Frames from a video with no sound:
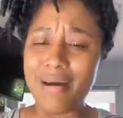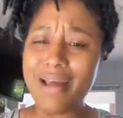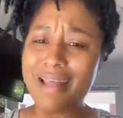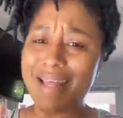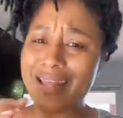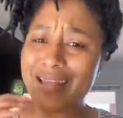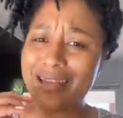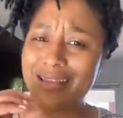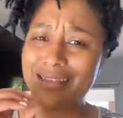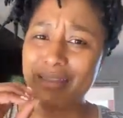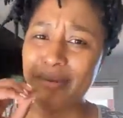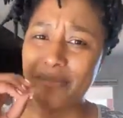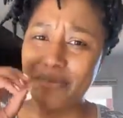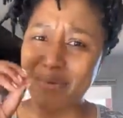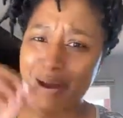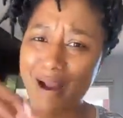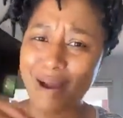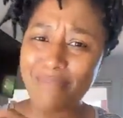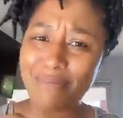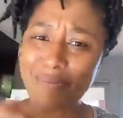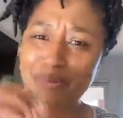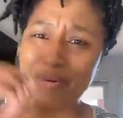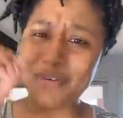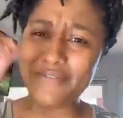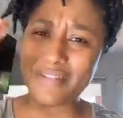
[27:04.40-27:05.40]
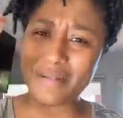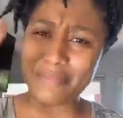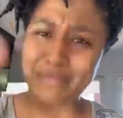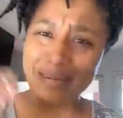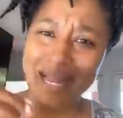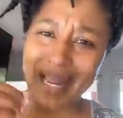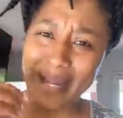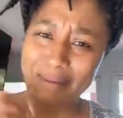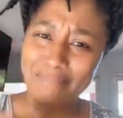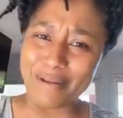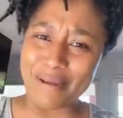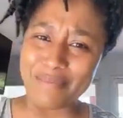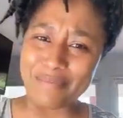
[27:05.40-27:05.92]
but the problem with the
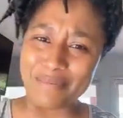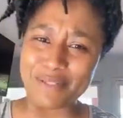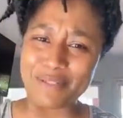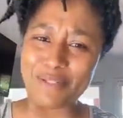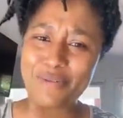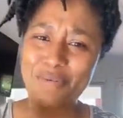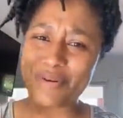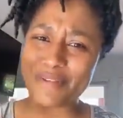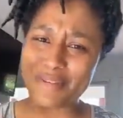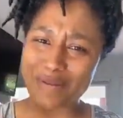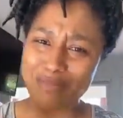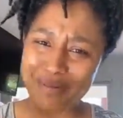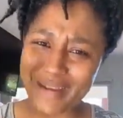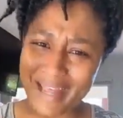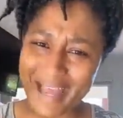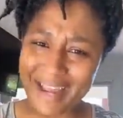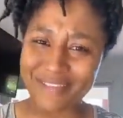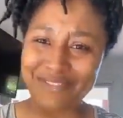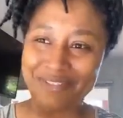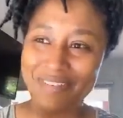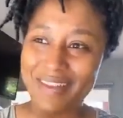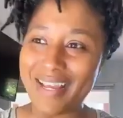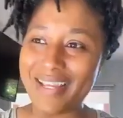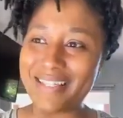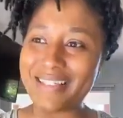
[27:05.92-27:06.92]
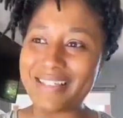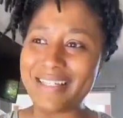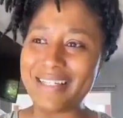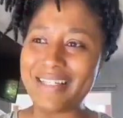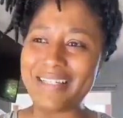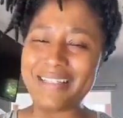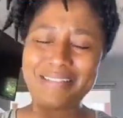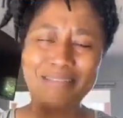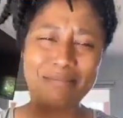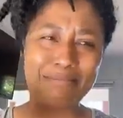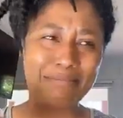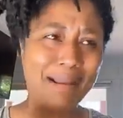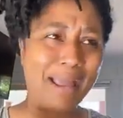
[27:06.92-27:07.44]
black people doing the blackface
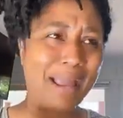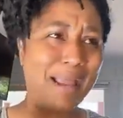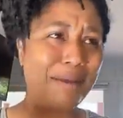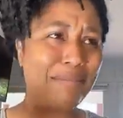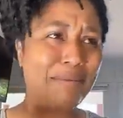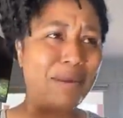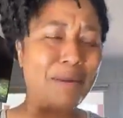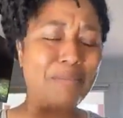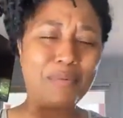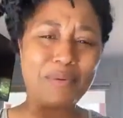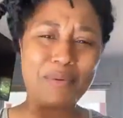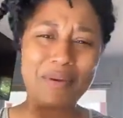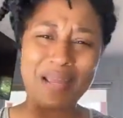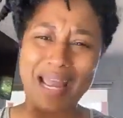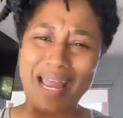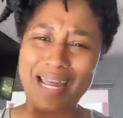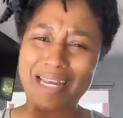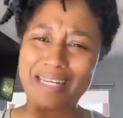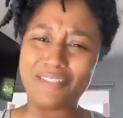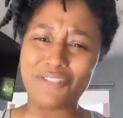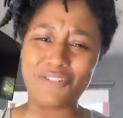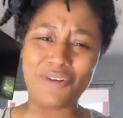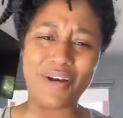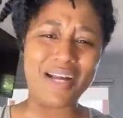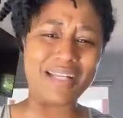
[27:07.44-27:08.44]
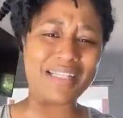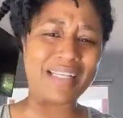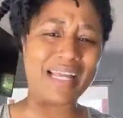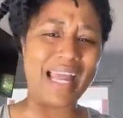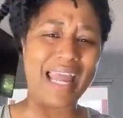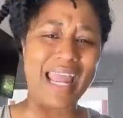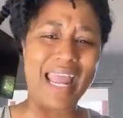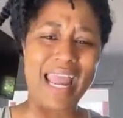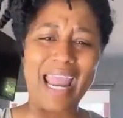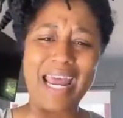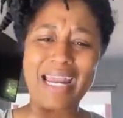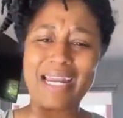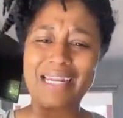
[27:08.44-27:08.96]
is the black people kind of tried
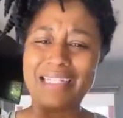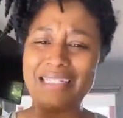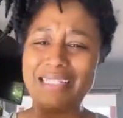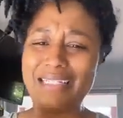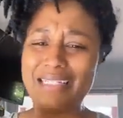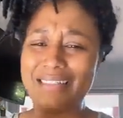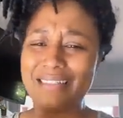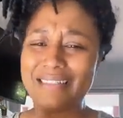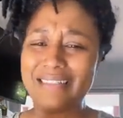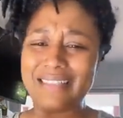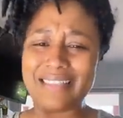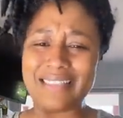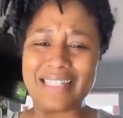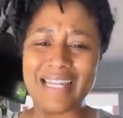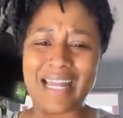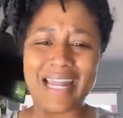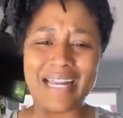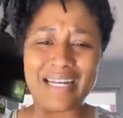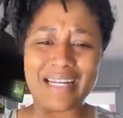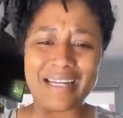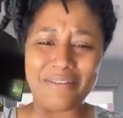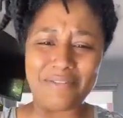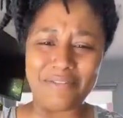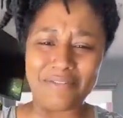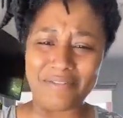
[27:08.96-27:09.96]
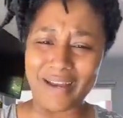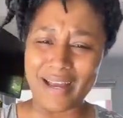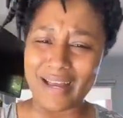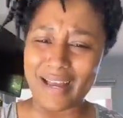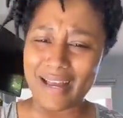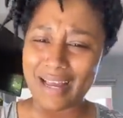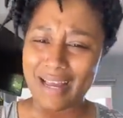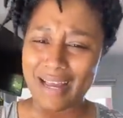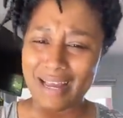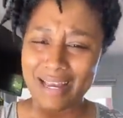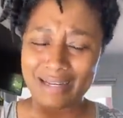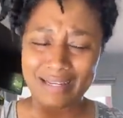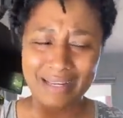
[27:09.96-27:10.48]
to add a little
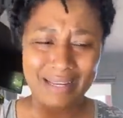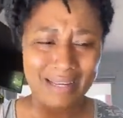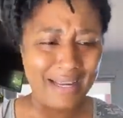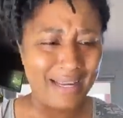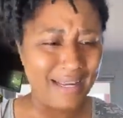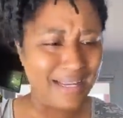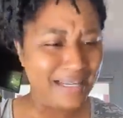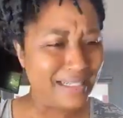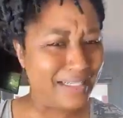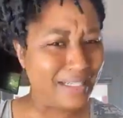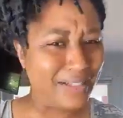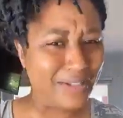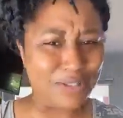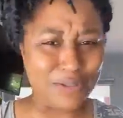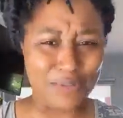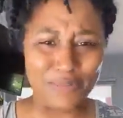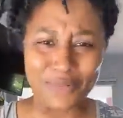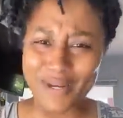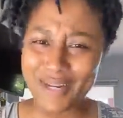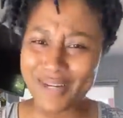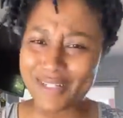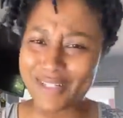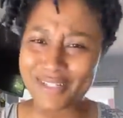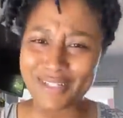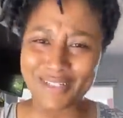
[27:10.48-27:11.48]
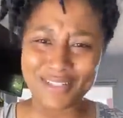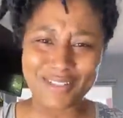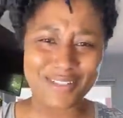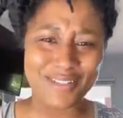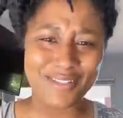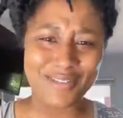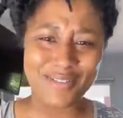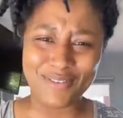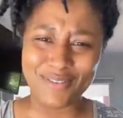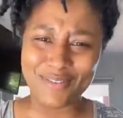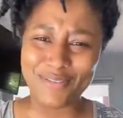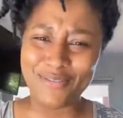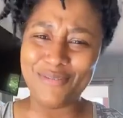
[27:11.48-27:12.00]
dignified situation
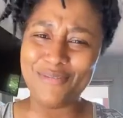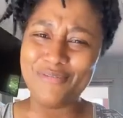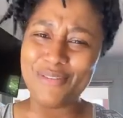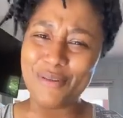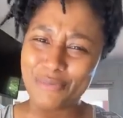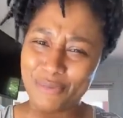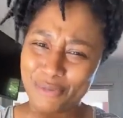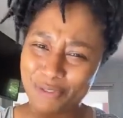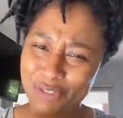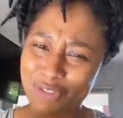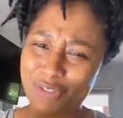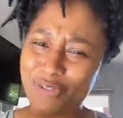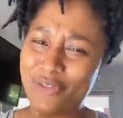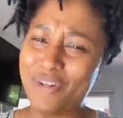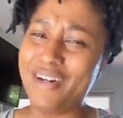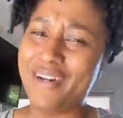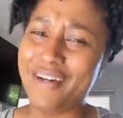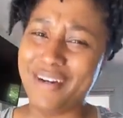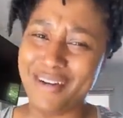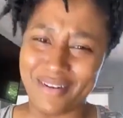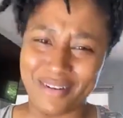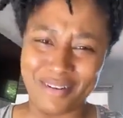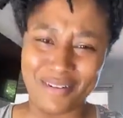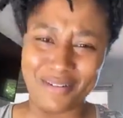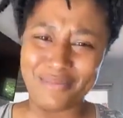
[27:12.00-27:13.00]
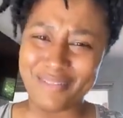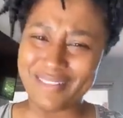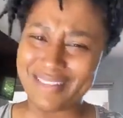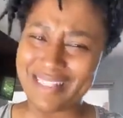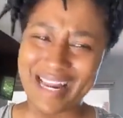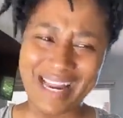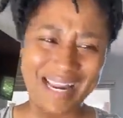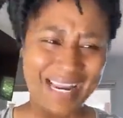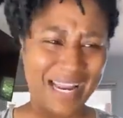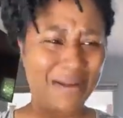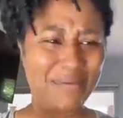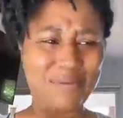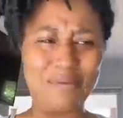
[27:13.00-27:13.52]
to the portrayal.
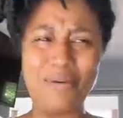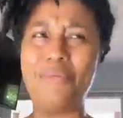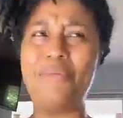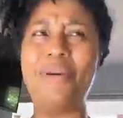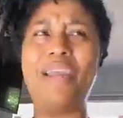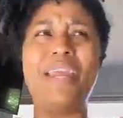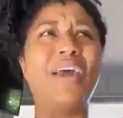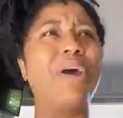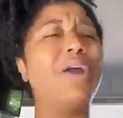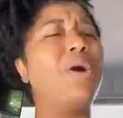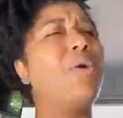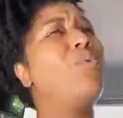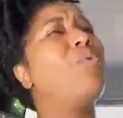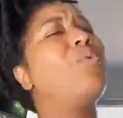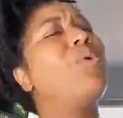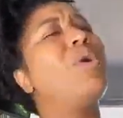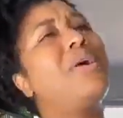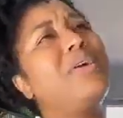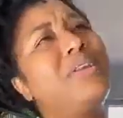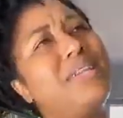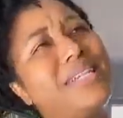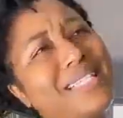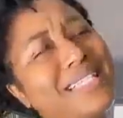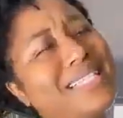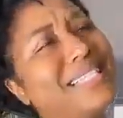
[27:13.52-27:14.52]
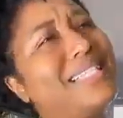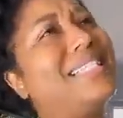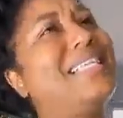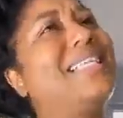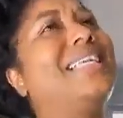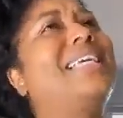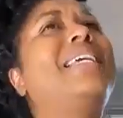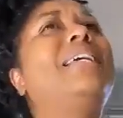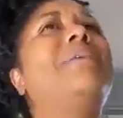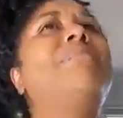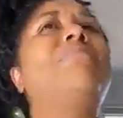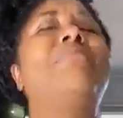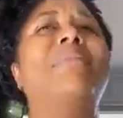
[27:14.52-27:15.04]
But that ain't what we don't want to
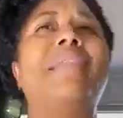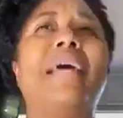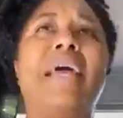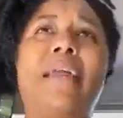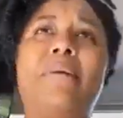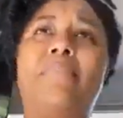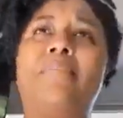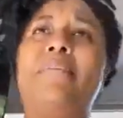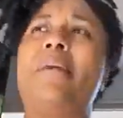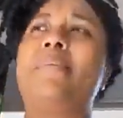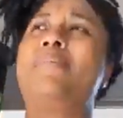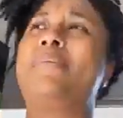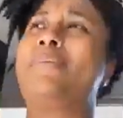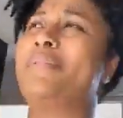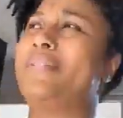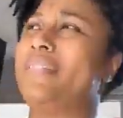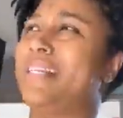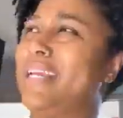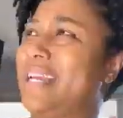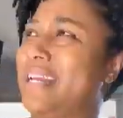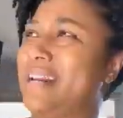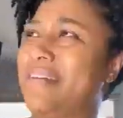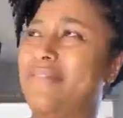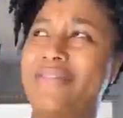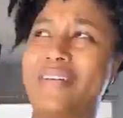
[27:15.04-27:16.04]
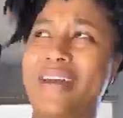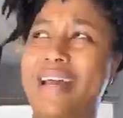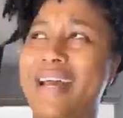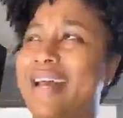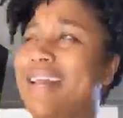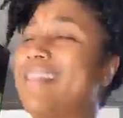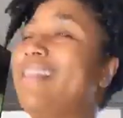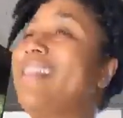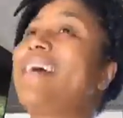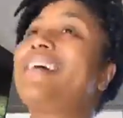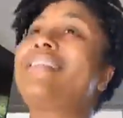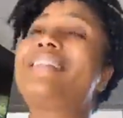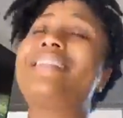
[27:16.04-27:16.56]
see black people
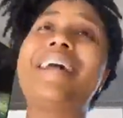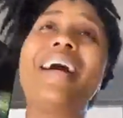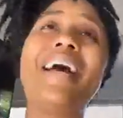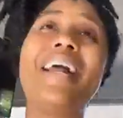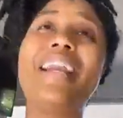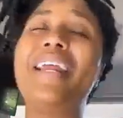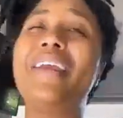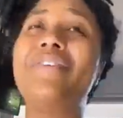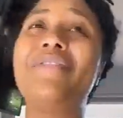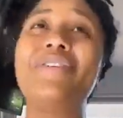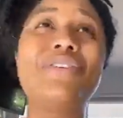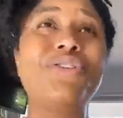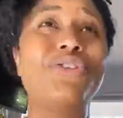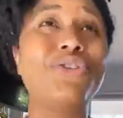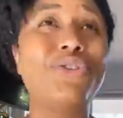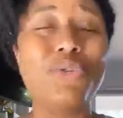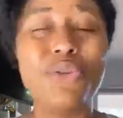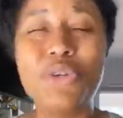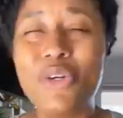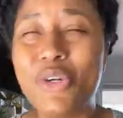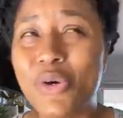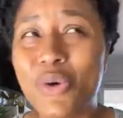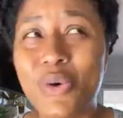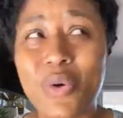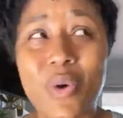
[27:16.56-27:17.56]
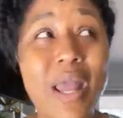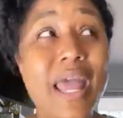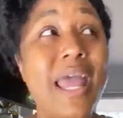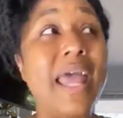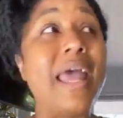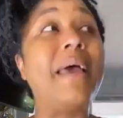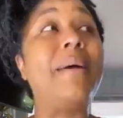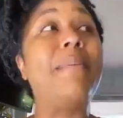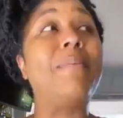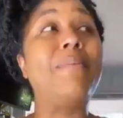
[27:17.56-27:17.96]
dignified. That's not even true.